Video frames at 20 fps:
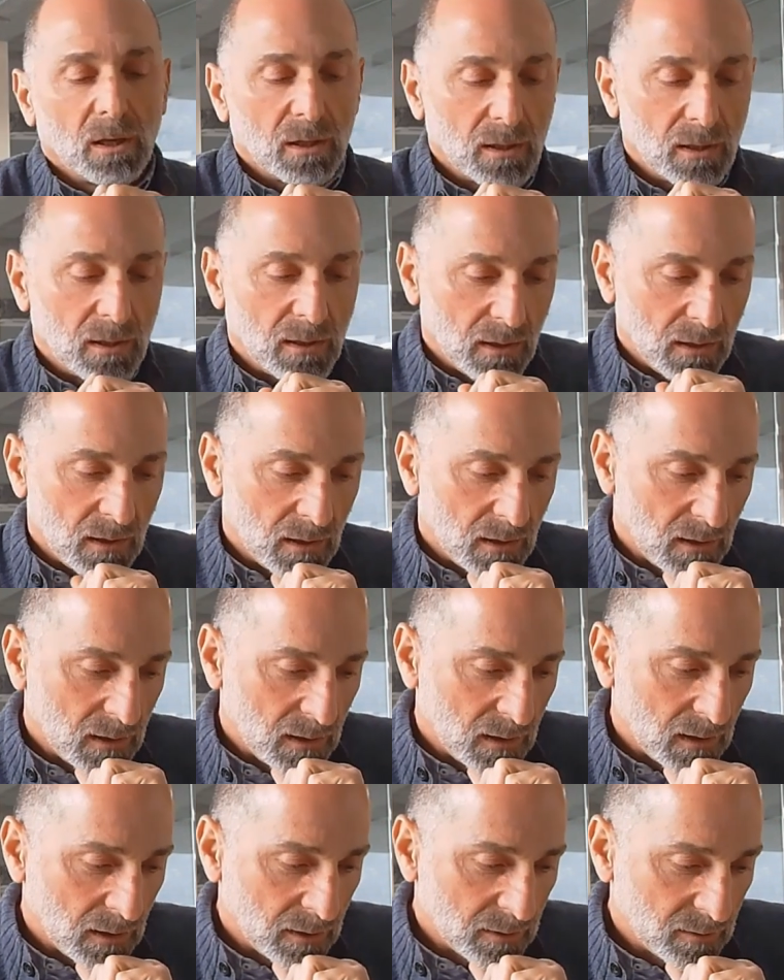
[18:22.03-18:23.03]
The
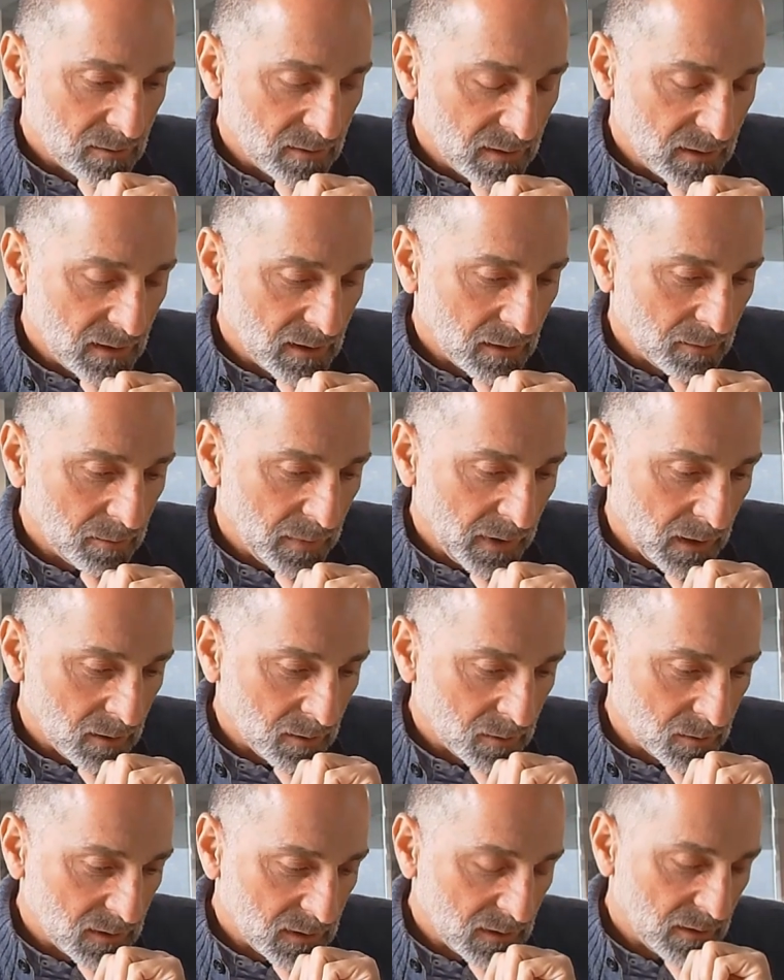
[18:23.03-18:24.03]
other thing
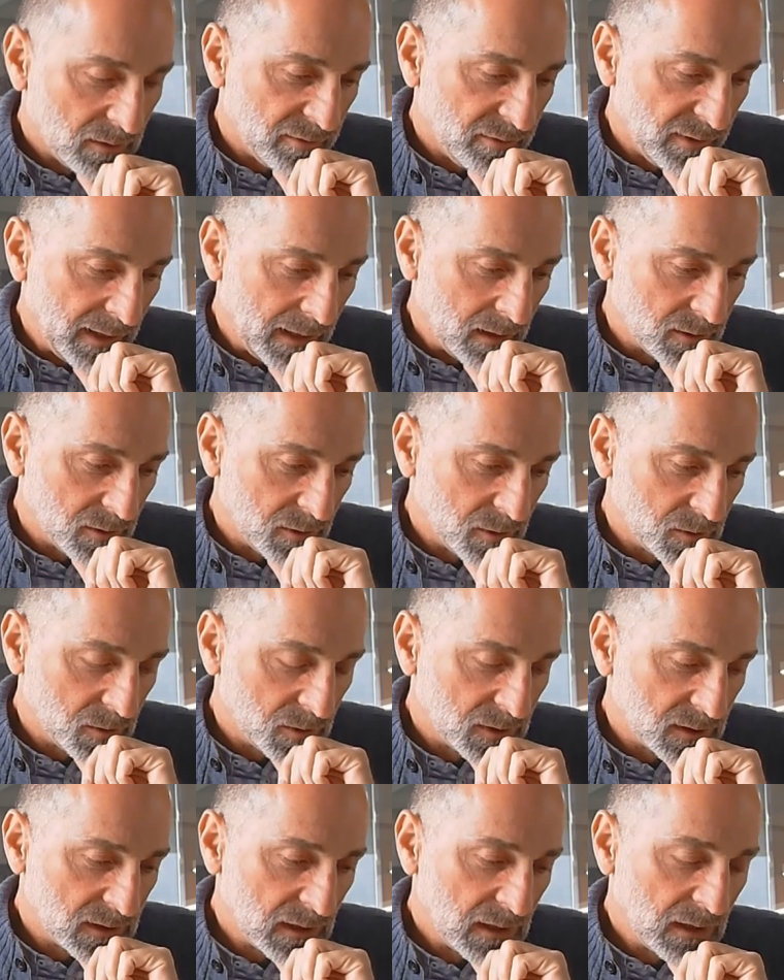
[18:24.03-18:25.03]
about
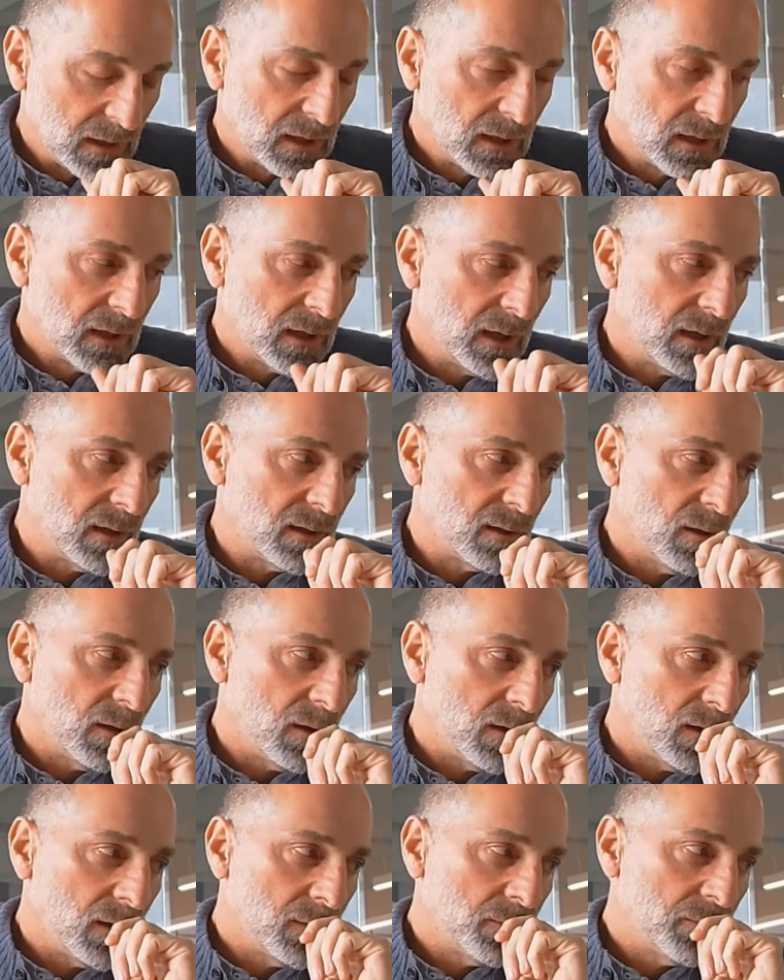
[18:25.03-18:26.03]
values and
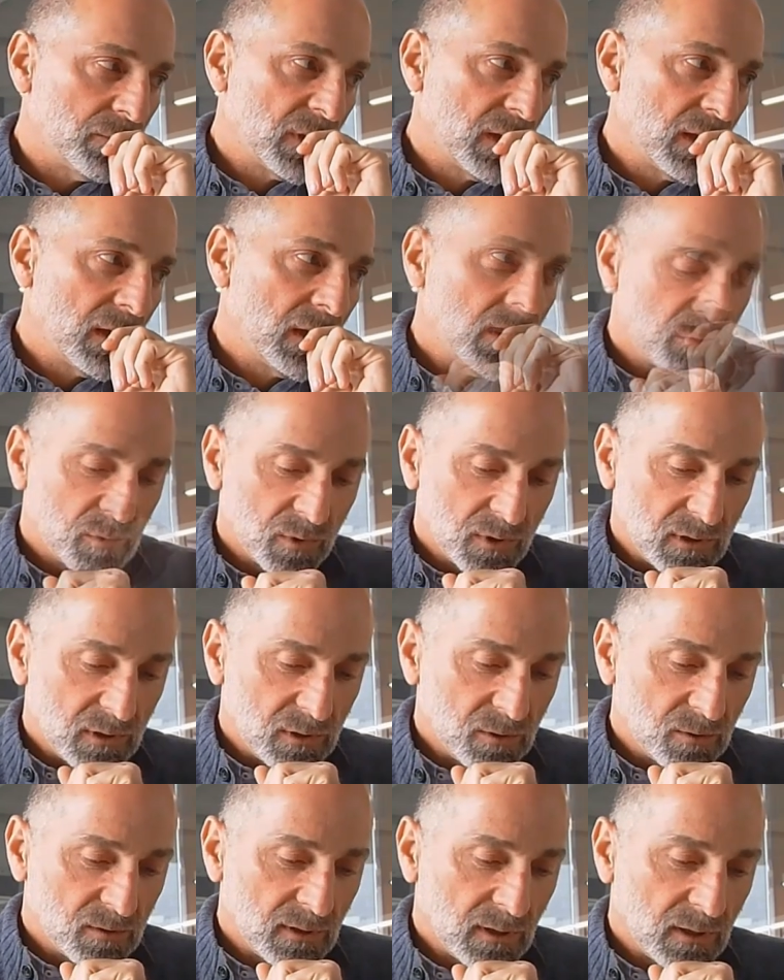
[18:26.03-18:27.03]
law, with the
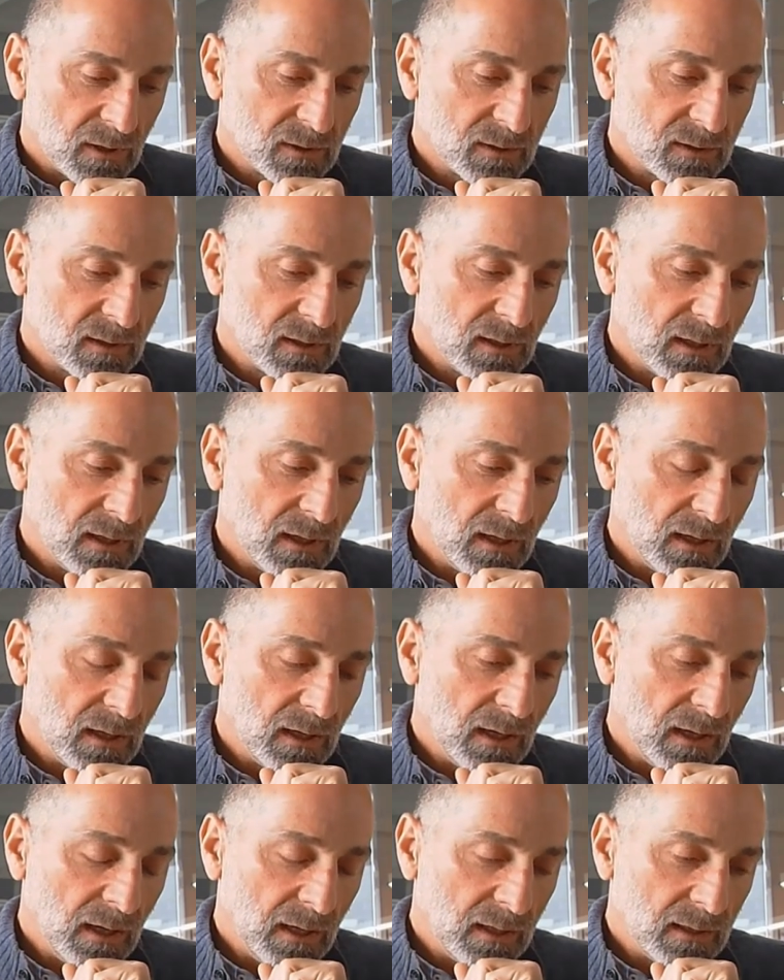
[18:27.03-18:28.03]

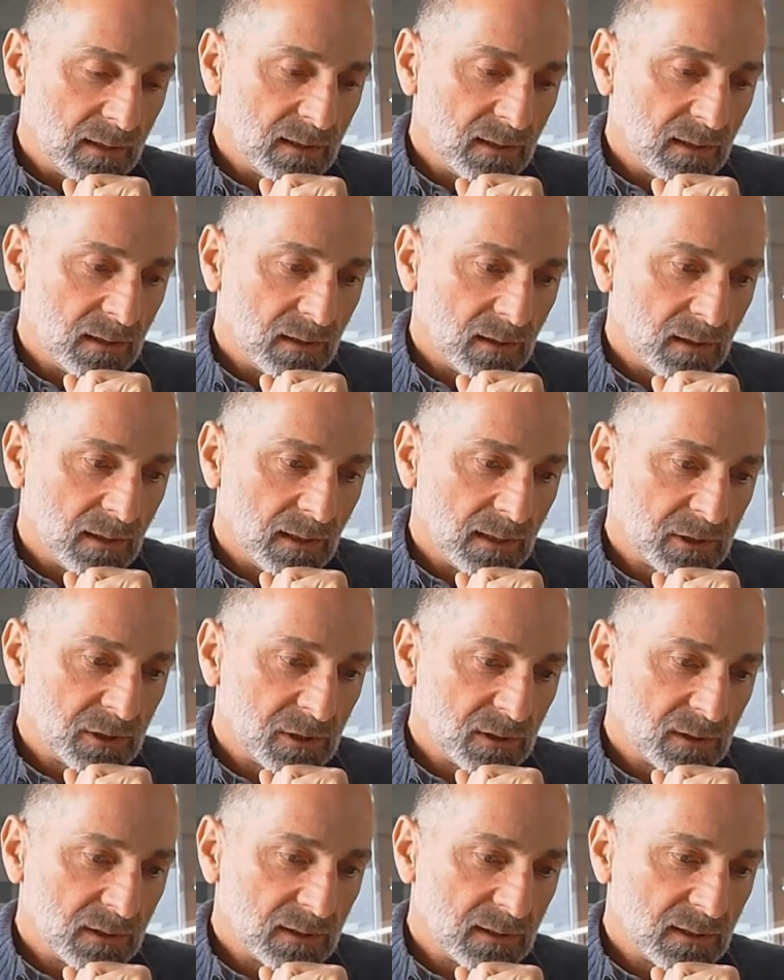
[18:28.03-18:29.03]
2018
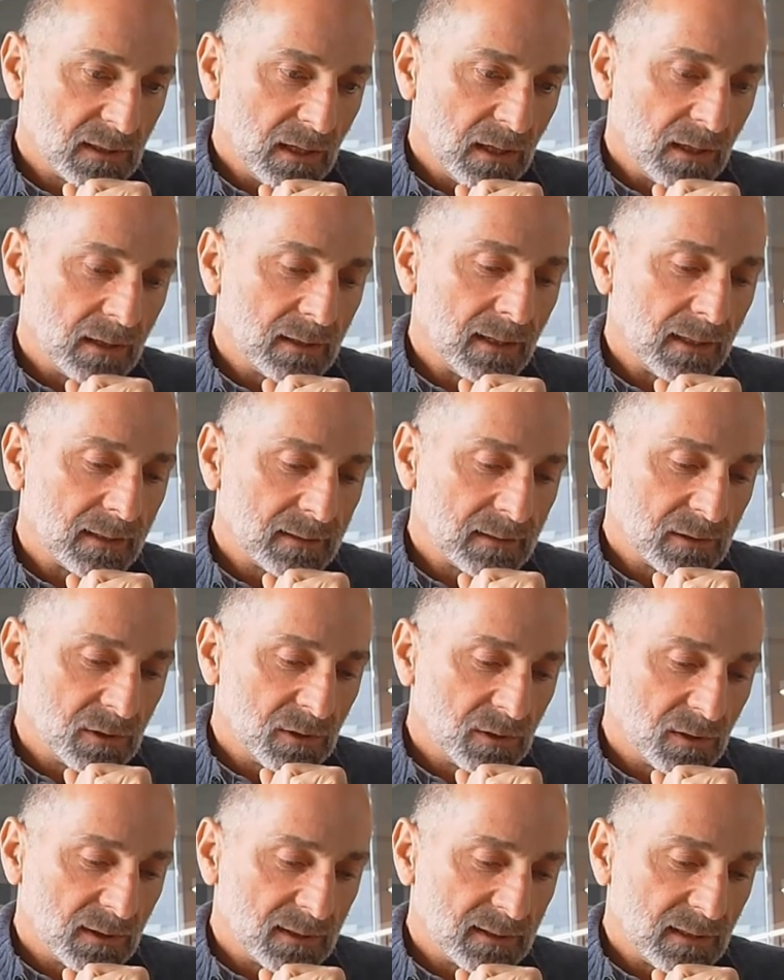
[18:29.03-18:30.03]
elections, that's a
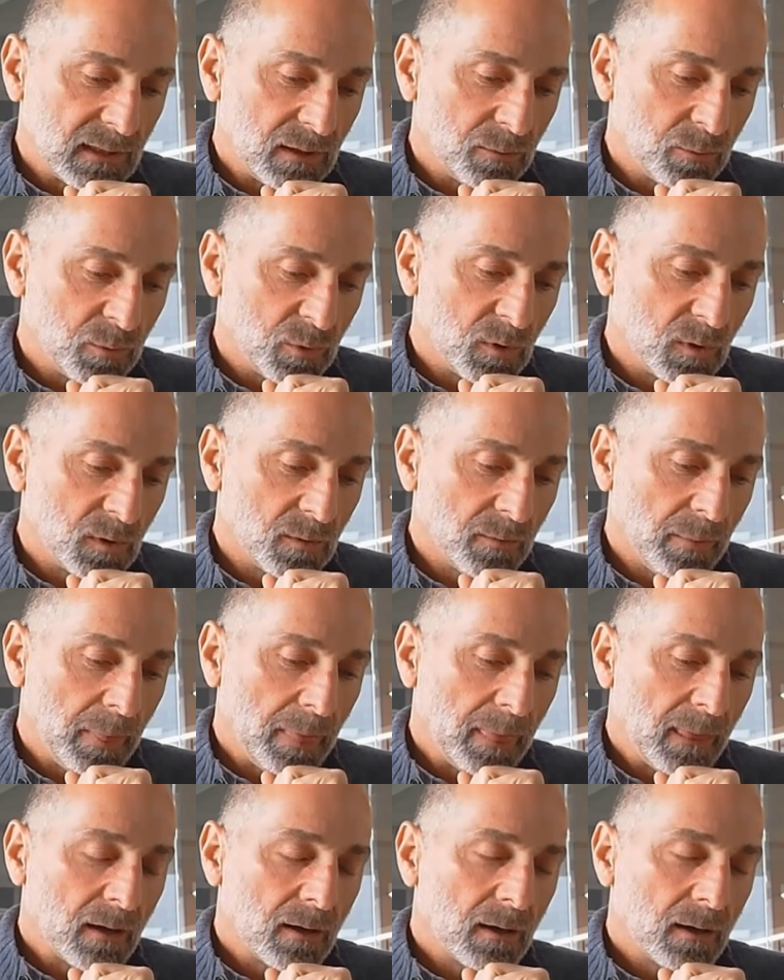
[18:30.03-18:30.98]
good example.